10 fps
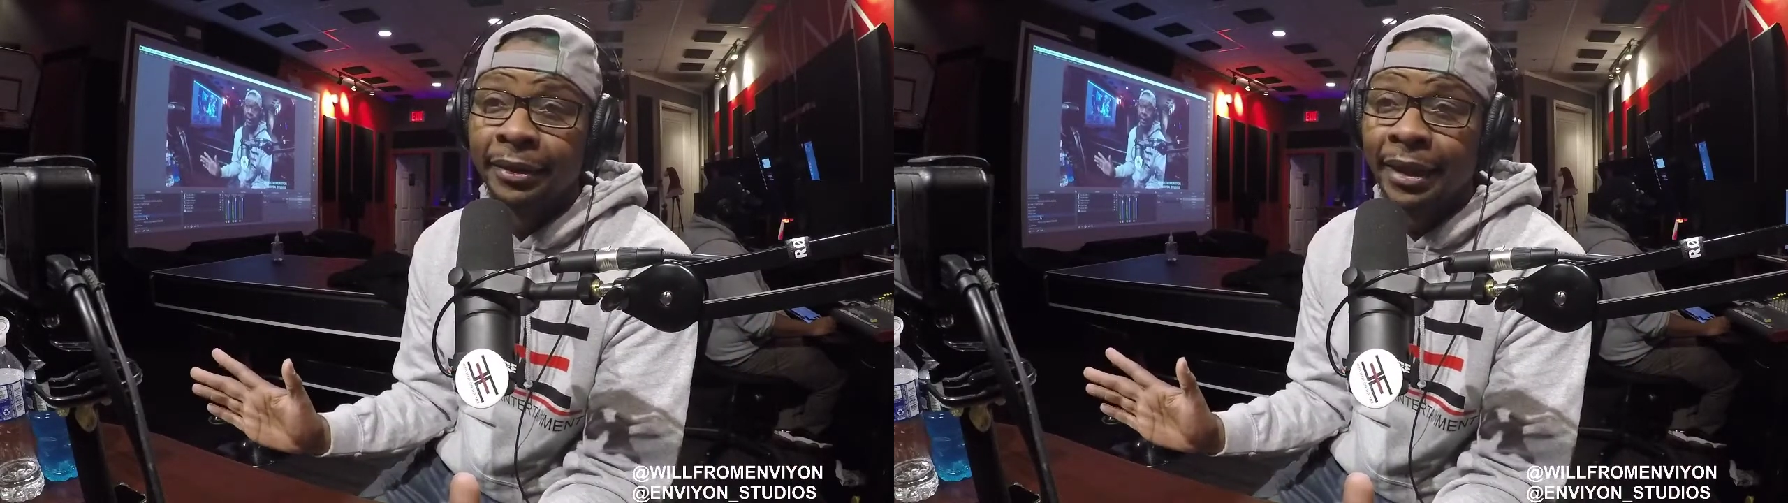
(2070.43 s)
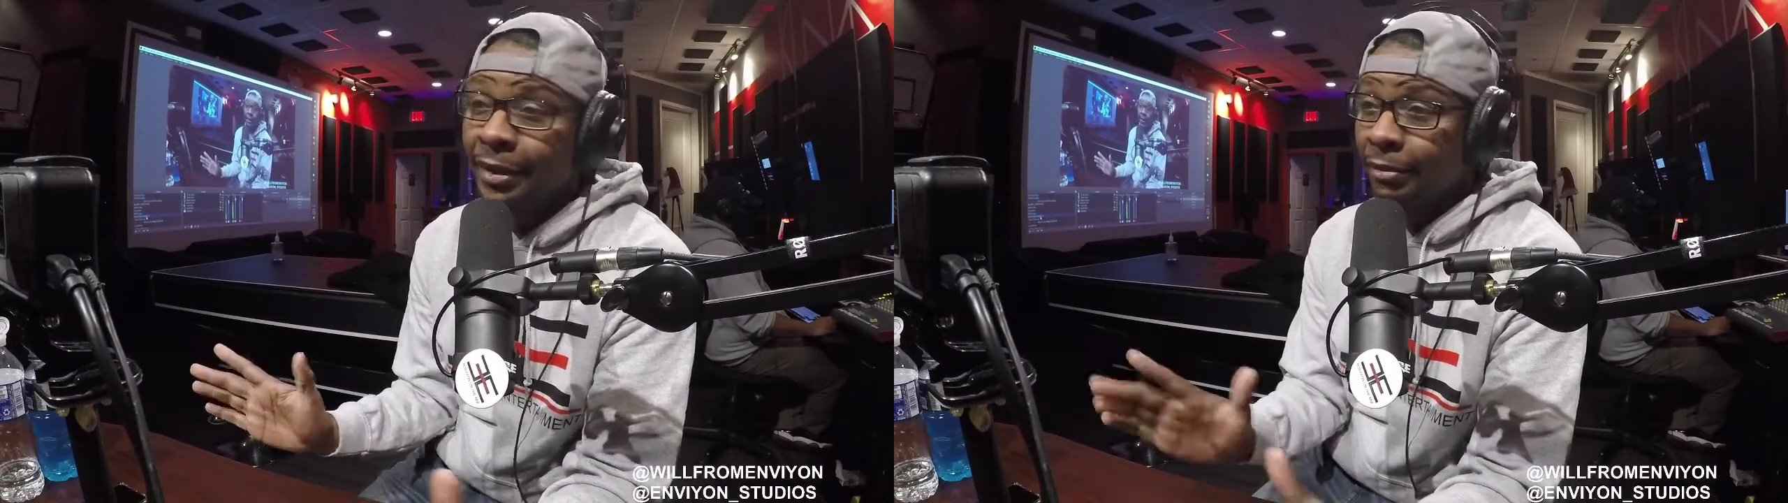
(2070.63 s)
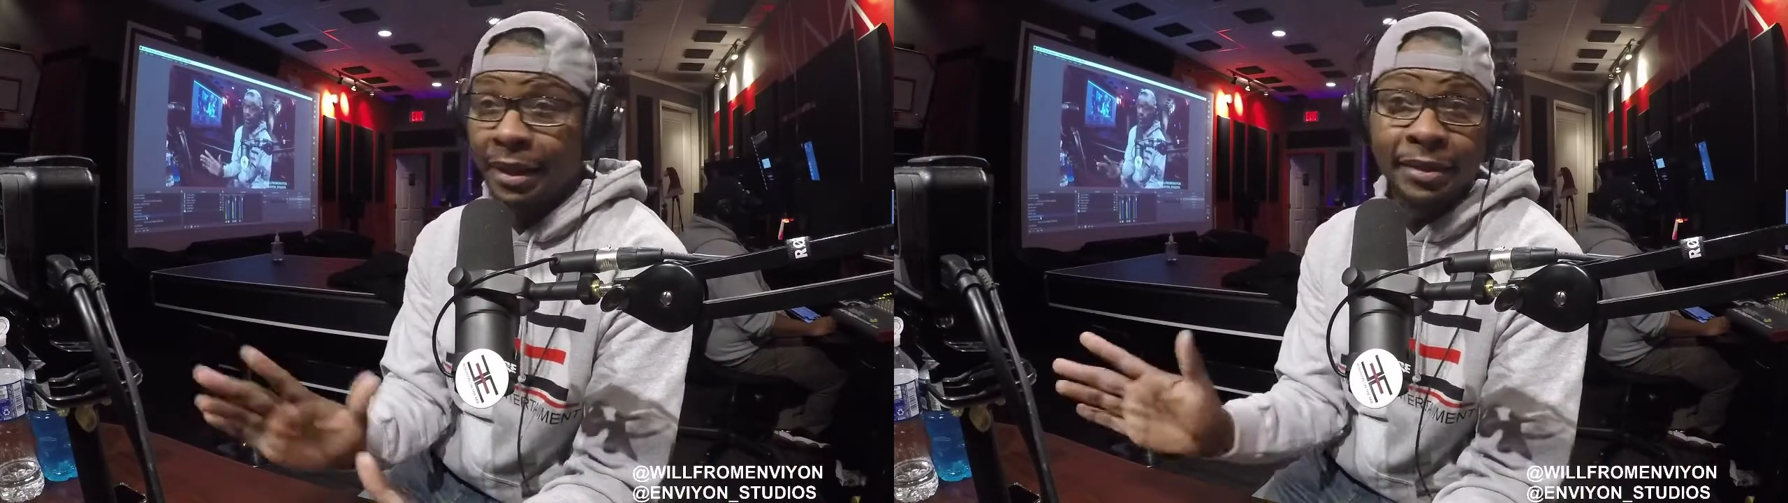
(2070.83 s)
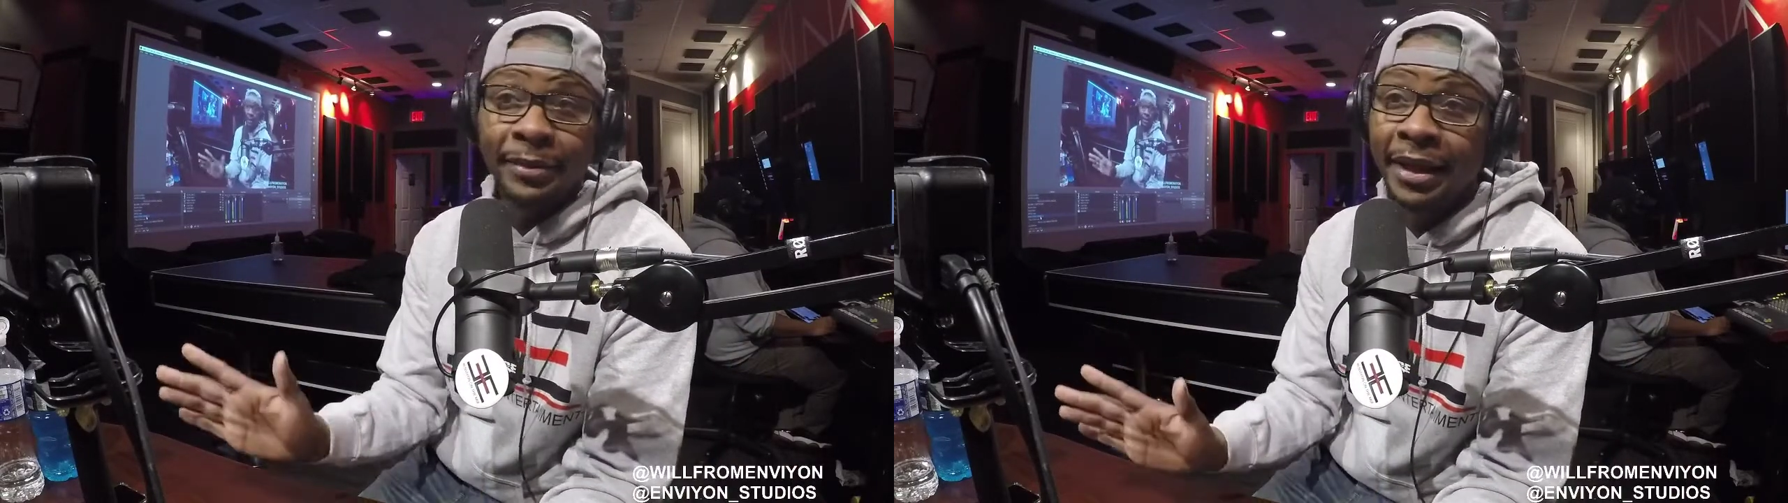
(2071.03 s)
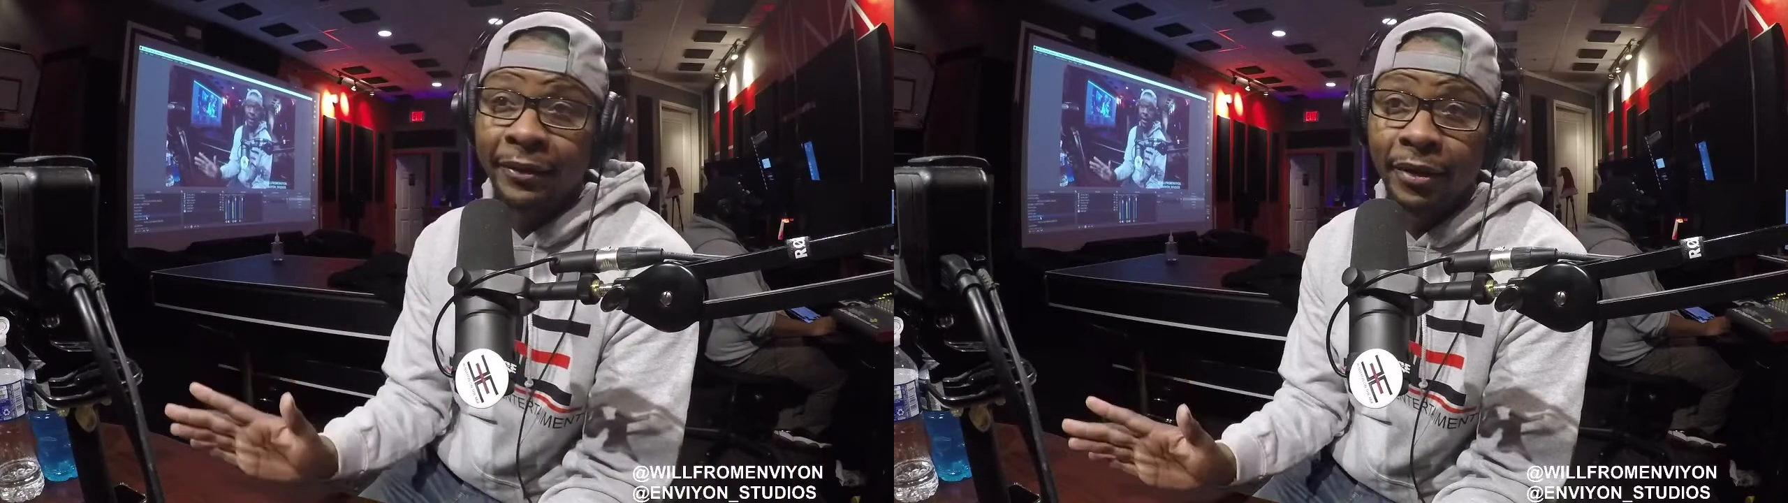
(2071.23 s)
and some
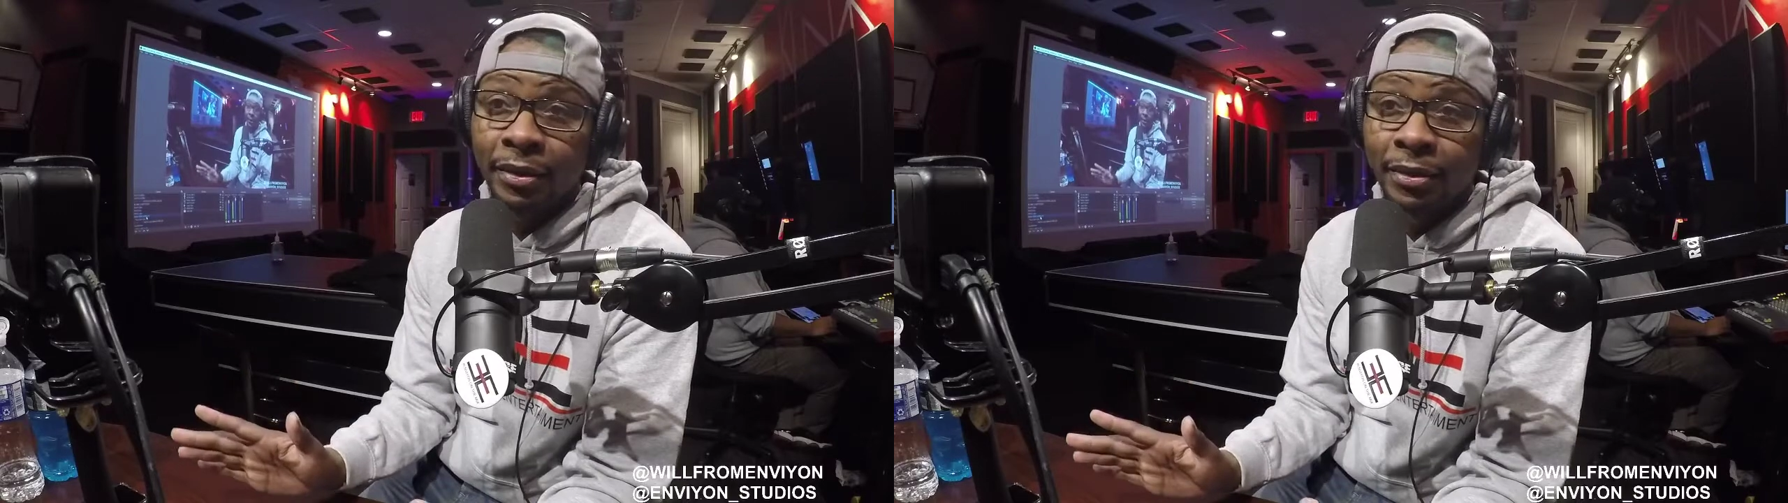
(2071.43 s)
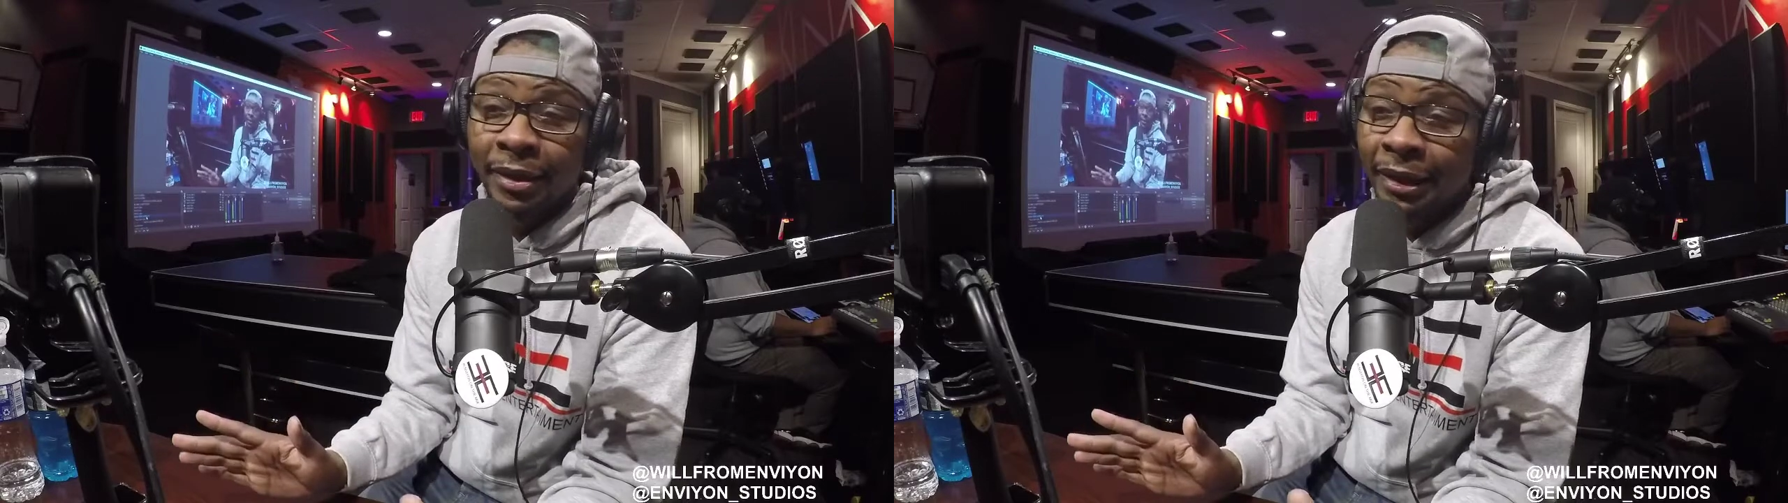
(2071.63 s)
headphones.